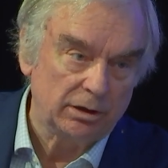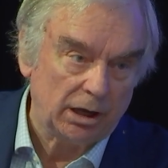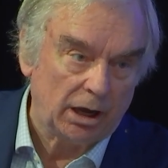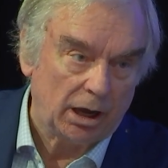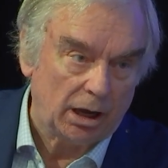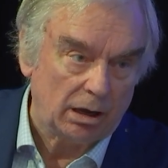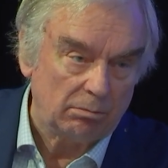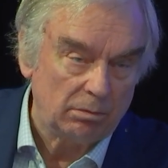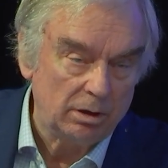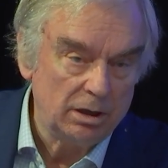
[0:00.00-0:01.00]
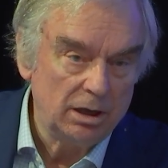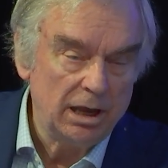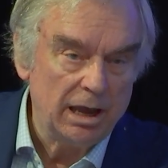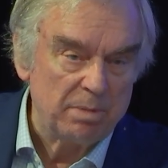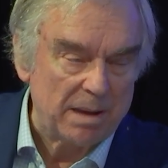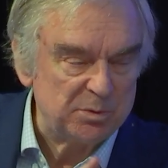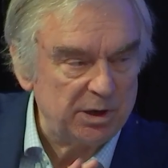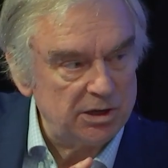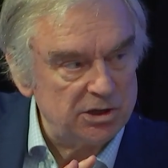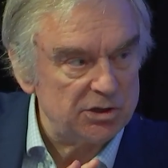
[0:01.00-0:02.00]
Perhaps we
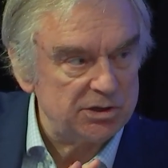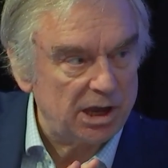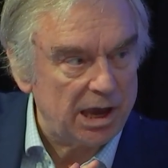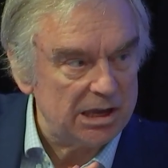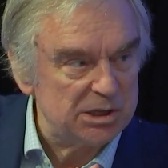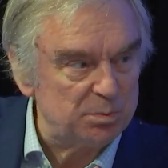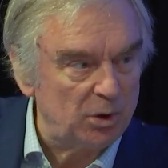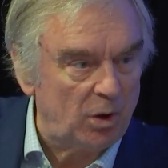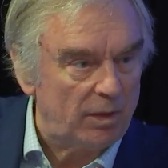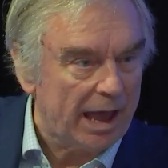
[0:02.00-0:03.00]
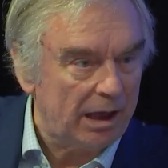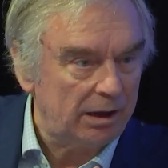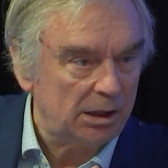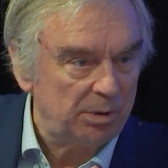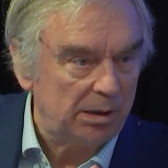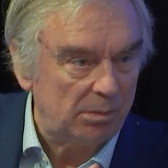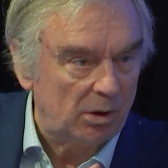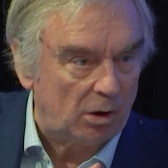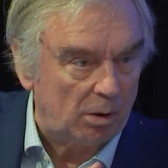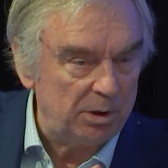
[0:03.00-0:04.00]
could just explore that a little bit
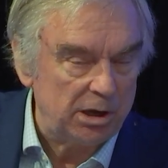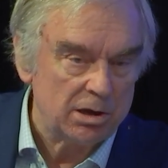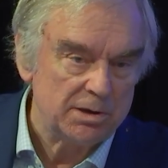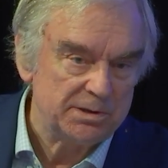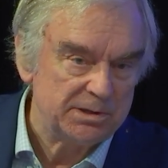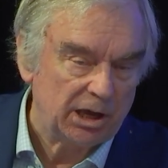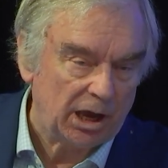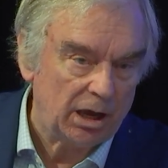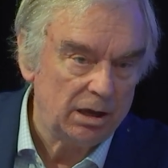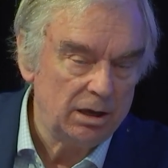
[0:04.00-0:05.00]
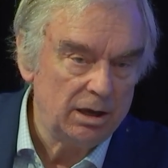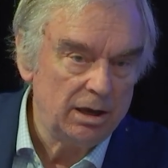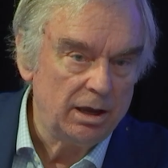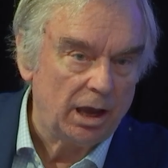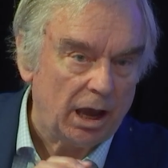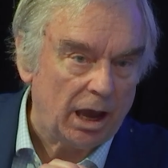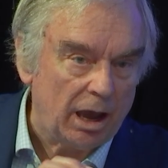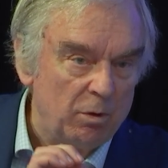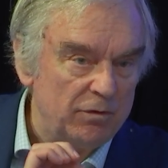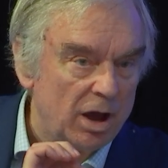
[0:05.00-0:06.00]
more because
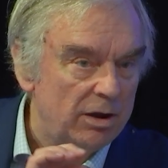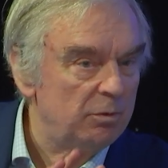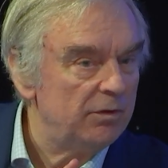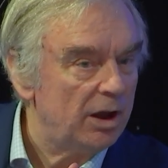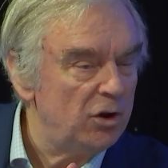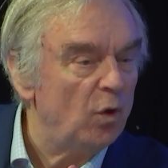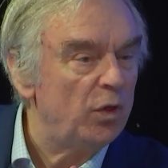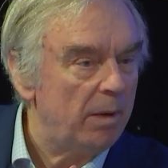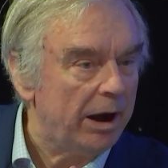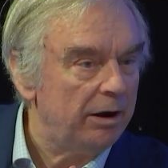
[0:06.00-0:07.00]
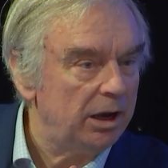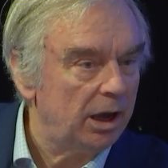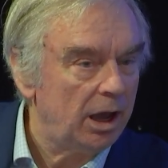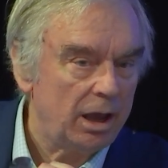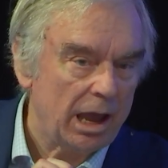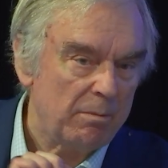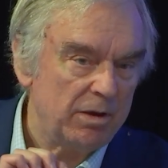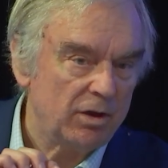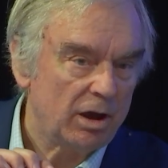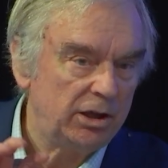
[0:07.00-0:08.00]
we've got North America and we've
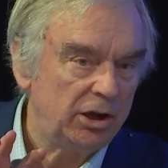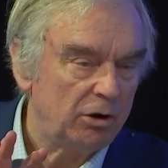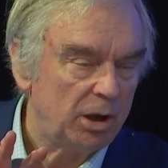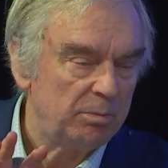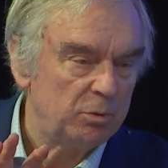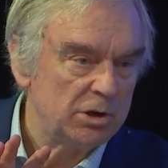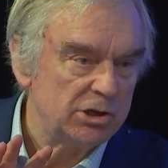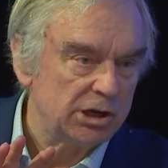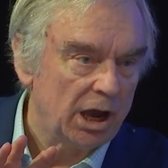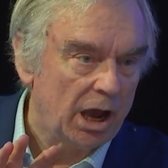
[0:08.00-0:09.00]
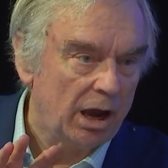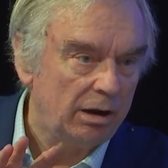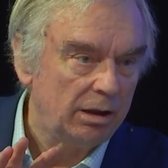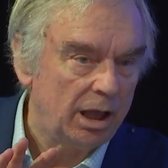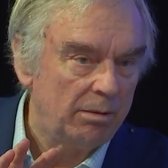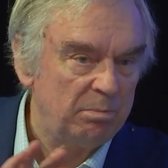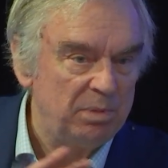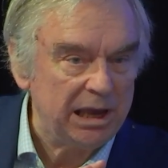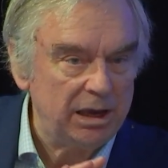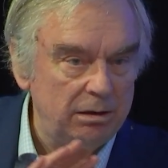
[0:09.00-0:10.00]
got Europe, which are big